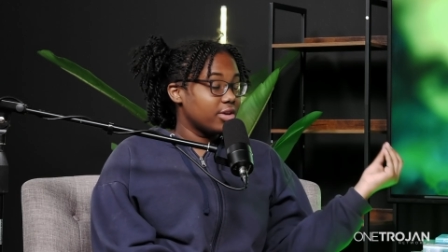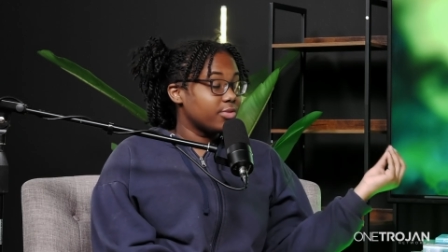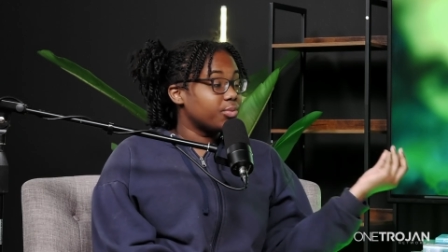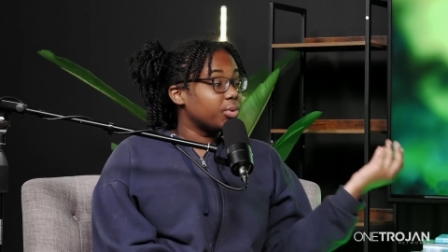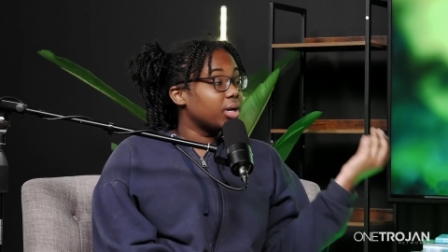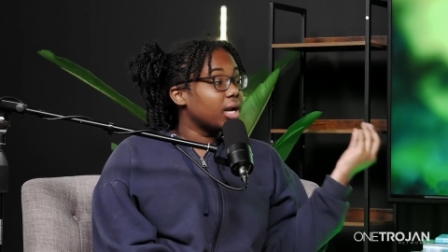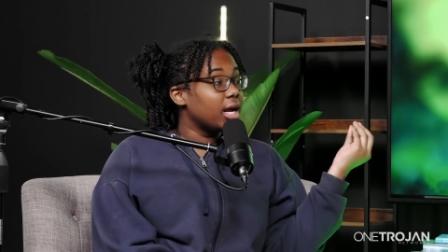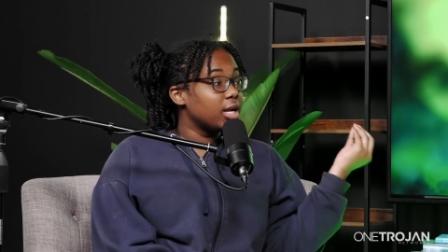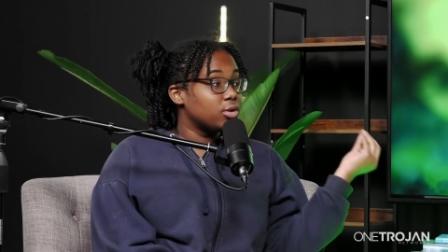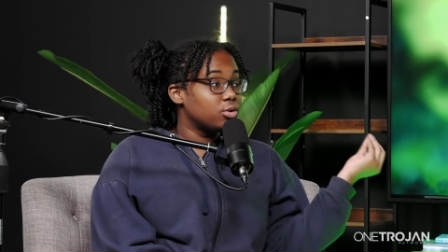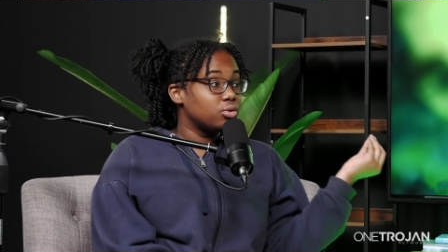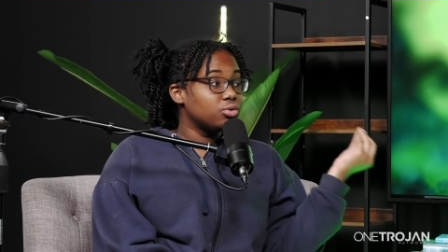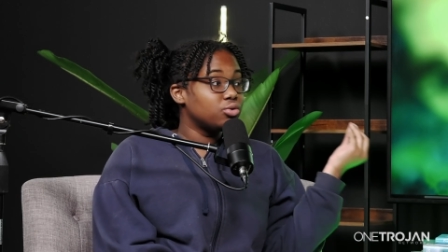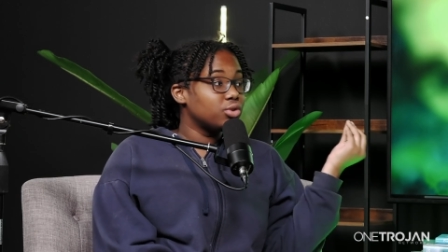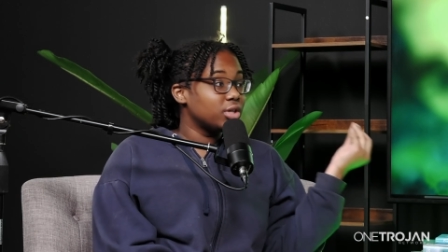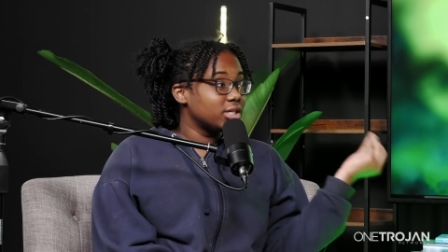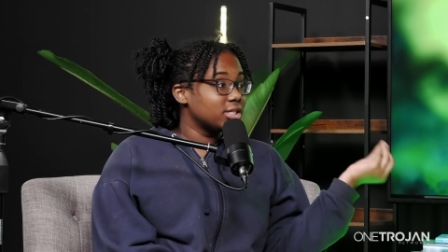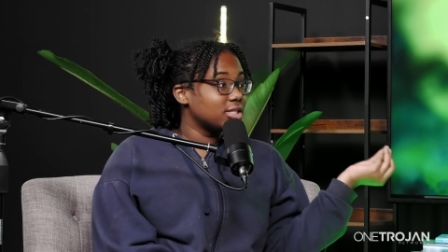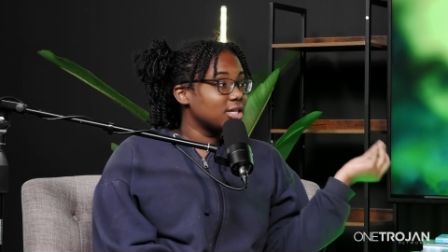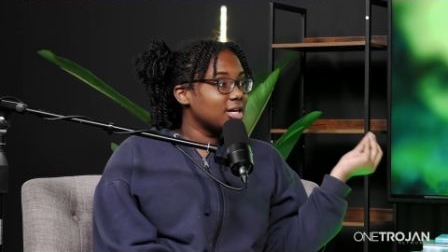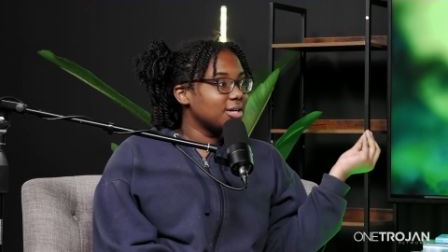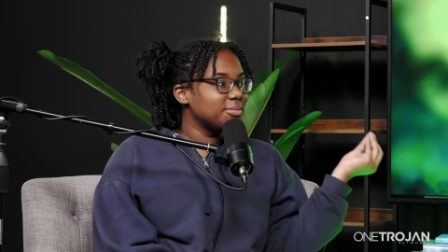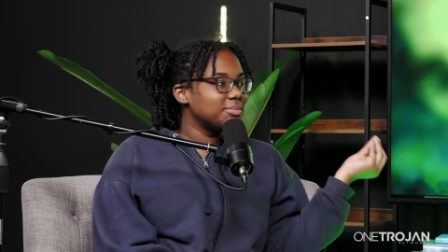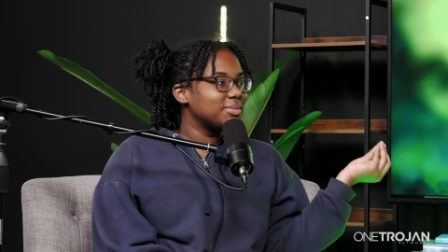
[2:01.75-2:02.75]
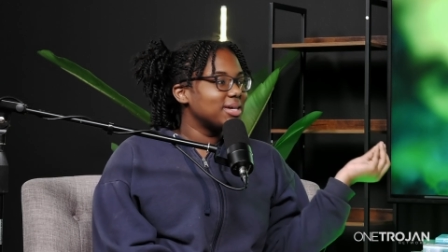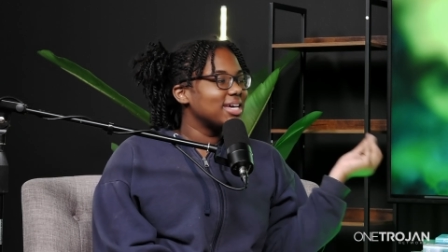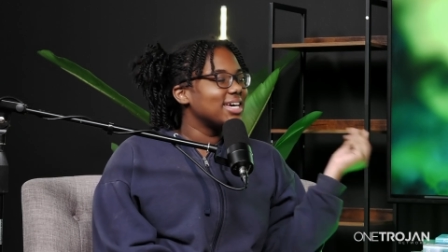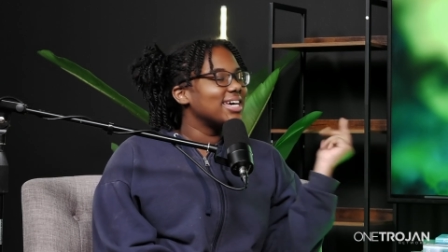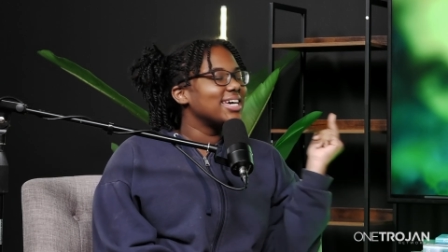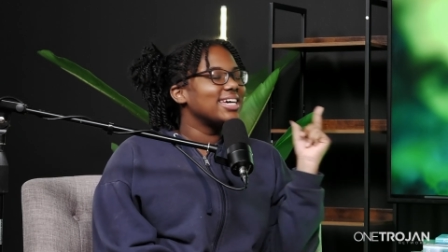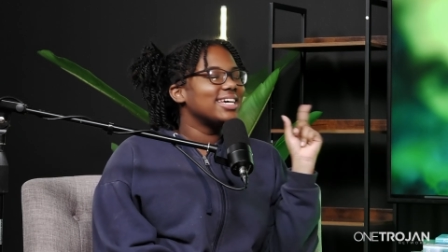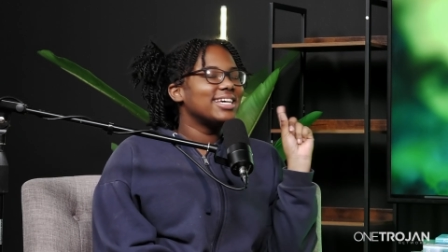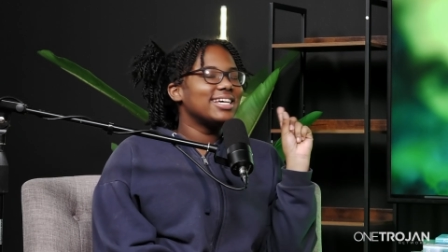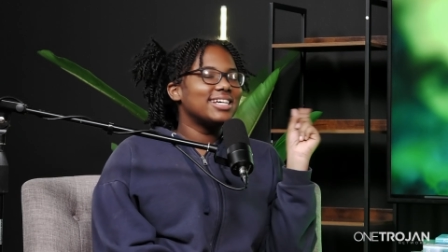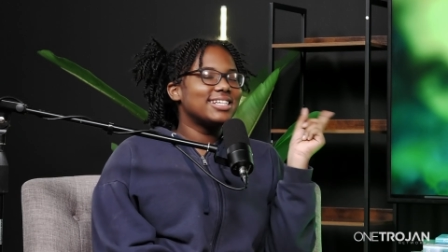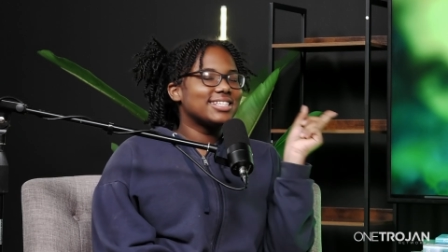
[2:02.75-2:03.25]
And when I do dress up,
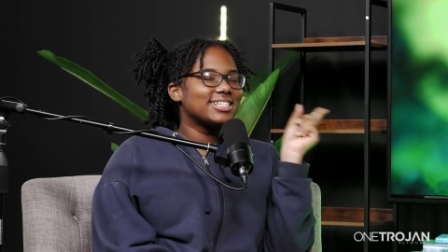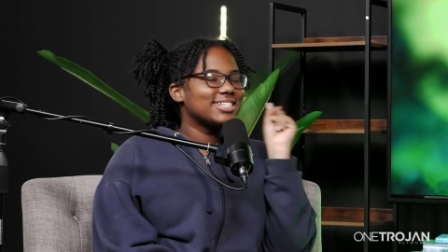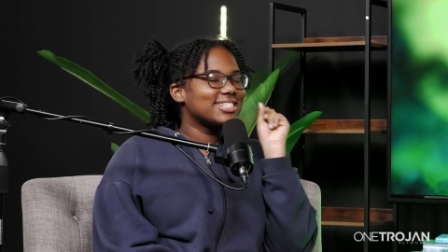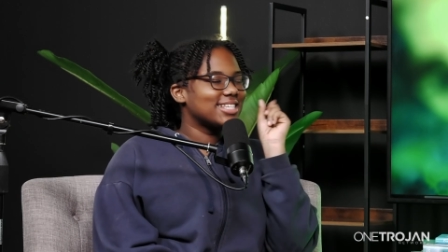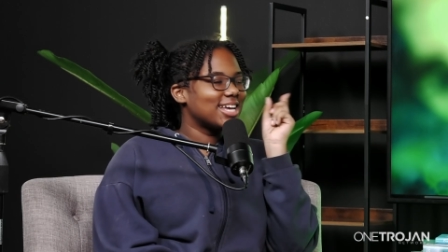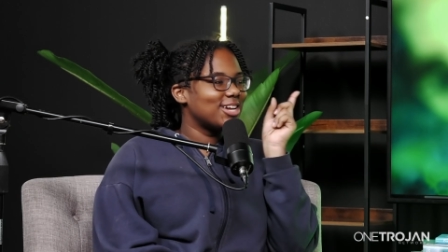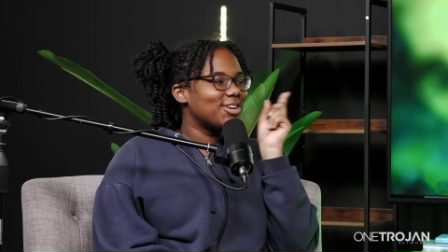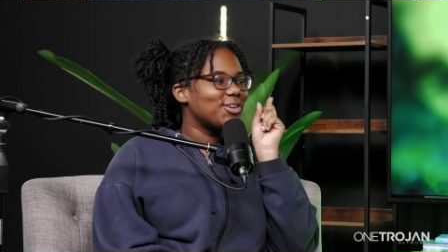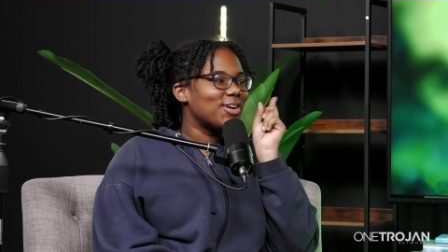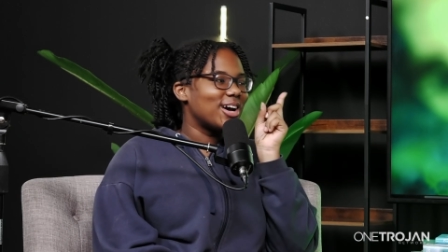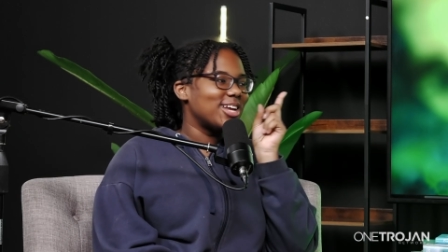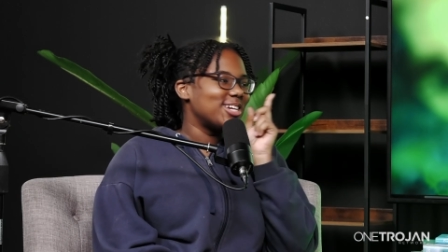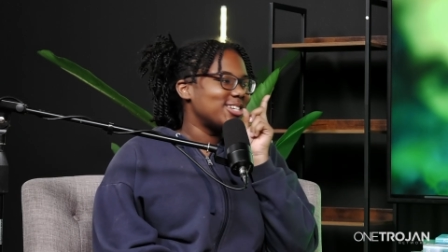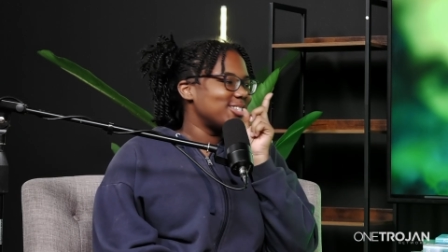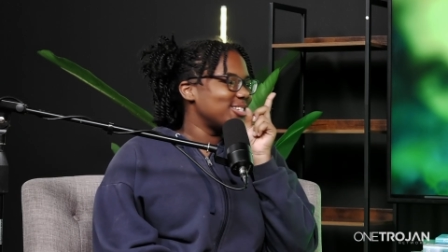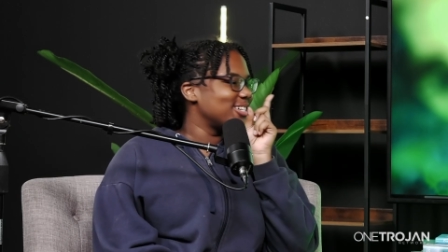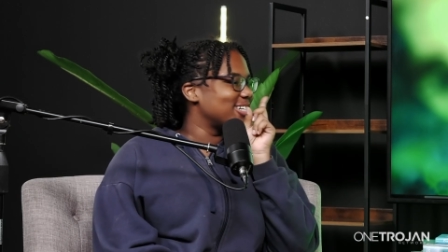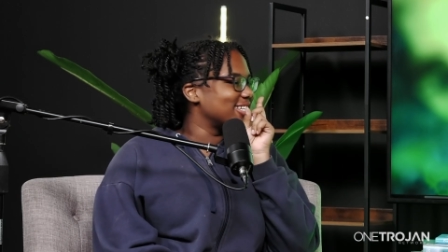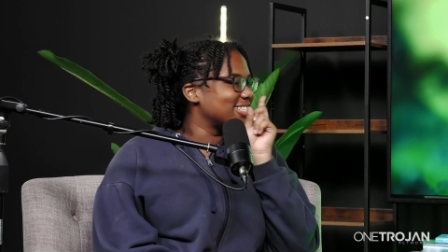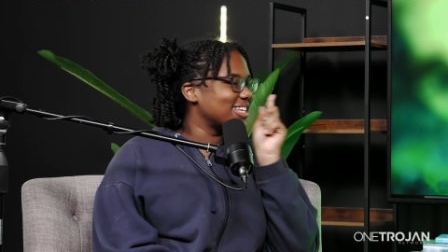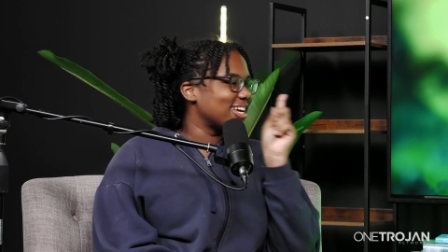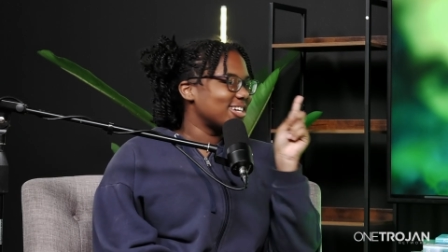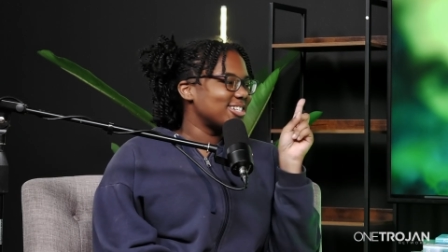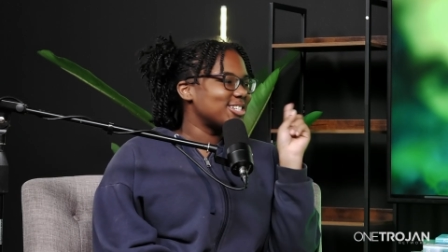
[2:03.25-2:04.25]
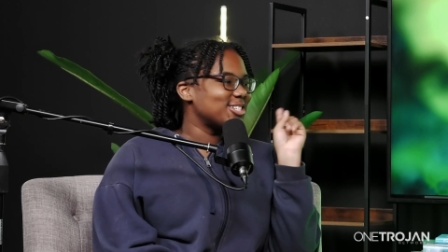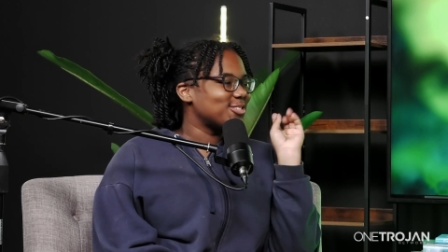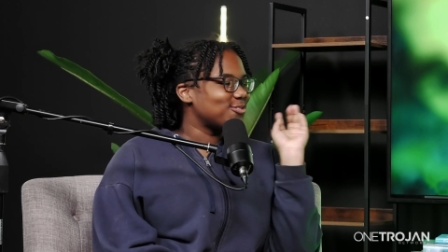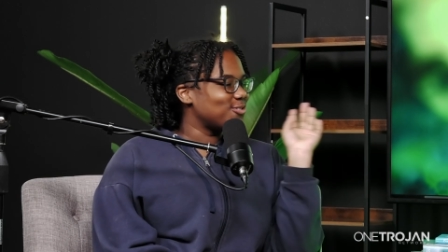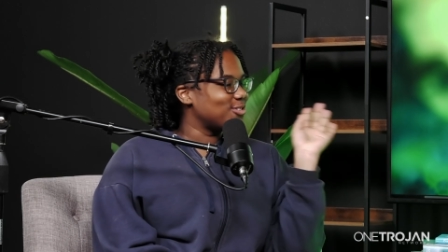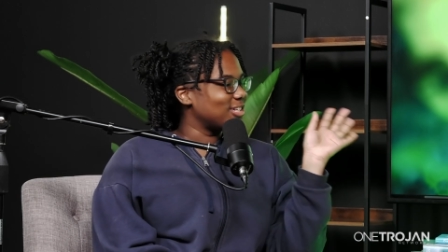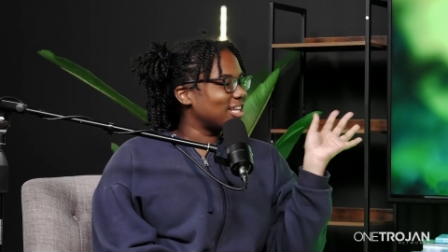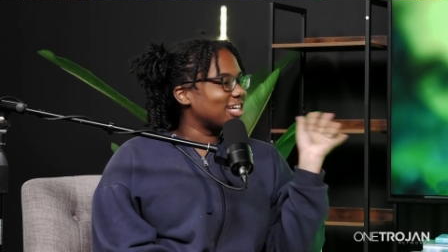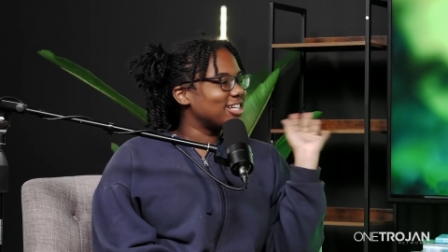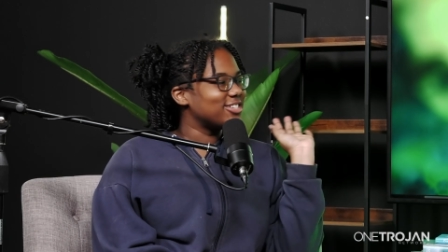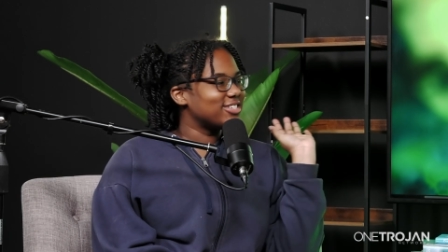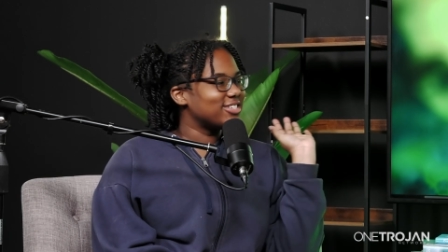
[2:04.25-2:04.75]
it's because I know how to, because I just feel like